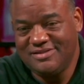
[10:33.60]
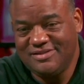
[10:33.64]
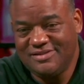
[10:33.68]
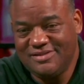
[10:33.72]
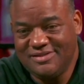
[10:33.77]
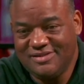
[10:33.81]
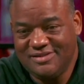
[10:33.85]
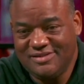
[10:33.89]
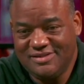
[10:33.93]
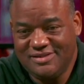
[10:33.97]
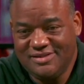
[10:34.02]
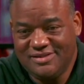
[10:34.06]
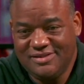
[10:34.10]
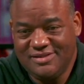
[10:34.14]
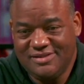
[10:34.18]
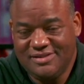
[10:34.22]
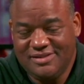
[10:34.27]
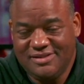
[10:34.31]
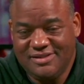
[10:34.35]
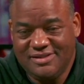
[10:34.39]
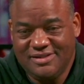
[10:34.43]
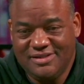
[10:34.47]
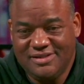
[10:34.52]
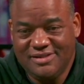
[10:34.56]

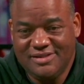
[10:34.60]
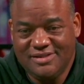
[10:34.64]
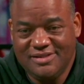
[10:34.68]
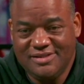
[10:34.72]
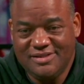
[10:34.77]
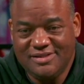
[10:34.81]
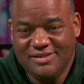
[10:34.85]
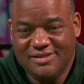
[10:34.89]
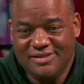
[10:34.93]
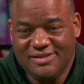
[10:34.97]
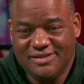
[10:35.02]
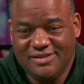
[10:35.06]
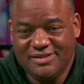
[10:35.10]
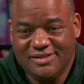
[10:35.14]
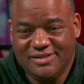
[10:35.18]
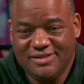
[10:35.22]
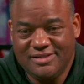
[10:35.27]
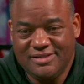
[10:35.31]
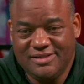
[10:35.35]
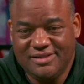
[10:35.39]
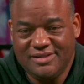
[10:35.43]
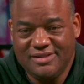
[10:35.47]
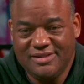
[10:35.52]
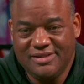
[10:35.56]

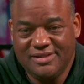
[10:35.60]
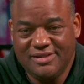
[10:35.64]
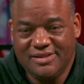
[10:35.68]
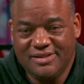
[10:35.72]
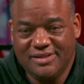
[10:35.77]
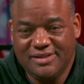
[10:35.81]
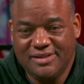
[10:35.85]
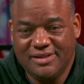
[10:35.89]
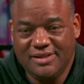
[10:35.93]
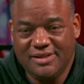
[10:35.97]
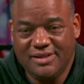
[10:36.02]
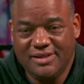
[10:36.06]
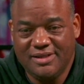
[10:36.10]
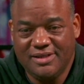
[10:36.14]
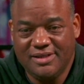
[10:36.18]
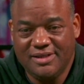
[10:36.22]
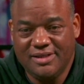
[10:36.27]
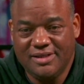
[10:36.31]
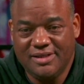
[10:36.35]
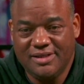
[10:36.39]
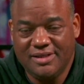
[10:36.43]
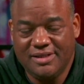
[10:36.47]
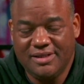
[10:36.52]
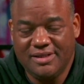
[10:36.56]

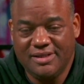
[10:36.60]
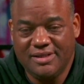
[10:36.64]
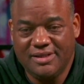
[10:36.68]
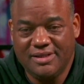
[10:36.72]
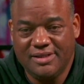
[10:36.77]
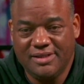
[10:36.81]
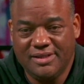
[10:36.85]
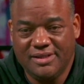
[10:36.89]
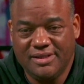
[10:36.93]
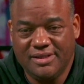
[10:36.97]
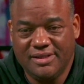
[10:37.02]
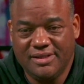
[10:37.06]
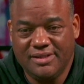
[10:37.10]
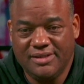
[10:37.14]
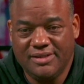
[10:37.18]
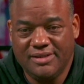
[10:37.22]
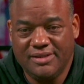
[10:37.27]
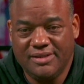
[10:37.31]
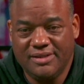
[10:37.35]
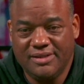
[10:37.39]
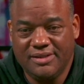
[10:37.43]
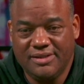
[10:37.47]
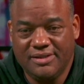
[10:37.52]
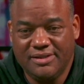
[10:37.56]

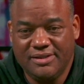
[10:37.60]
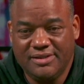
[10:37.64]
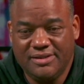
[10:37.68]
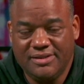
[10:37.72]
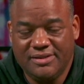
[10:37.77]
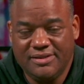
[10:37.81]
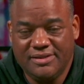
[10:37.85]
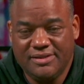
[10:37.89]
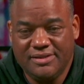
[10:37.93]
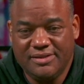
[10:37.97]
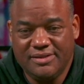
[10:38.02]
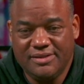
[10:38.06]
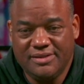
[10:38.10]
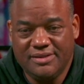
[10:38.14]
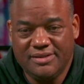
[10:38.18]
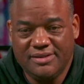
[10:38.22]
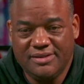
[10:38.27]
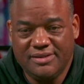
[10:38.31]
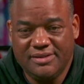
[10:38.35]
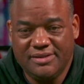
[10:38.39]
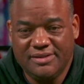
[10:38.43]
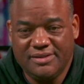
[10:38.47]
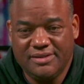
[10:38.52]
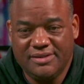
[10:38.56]

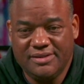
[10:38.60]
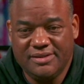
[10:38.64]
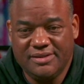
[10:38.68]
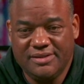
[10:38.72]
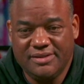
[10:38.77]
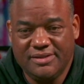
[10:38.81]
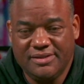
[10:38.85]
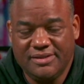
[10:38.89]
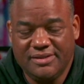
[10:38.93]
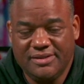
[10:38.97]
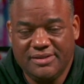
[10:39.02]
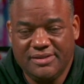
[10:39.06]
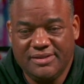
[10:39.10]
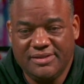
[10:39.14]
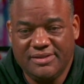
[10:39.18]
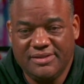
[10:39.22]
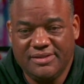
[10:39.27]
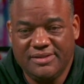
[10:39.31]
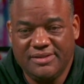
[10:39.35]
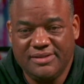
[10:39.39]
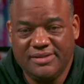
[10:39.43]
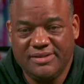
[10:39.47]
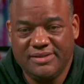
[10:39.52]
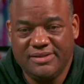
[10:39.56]

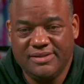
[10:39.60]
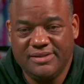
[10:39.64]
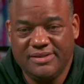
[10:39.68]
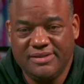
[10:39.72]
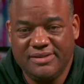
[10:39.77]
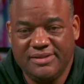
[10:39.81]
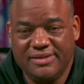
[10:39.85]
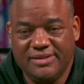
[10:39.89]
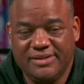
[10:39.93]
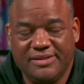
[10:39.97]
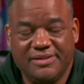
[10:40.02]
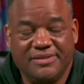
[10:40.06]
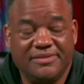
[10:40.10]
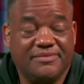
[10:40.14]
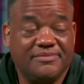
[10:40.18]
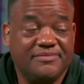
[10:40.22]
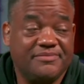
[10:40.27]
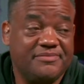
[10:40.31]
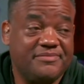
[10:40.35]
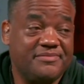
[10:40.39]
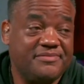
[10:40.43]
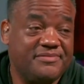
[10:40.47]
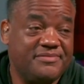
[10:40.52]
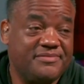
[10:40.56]

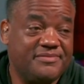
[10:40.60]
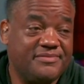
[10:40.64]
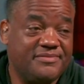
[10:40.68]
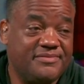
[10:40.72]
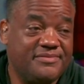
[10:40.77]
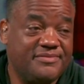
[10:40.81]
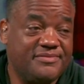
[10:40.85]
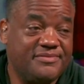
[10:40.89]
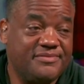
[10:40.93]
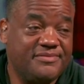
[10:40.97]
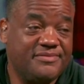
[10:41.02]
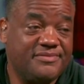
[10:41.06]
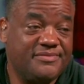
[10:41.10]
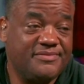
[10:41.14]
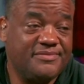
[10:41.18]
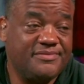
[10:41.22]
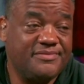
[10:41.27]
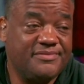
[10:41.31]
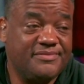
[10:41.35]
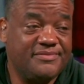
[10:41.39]
(not speaking)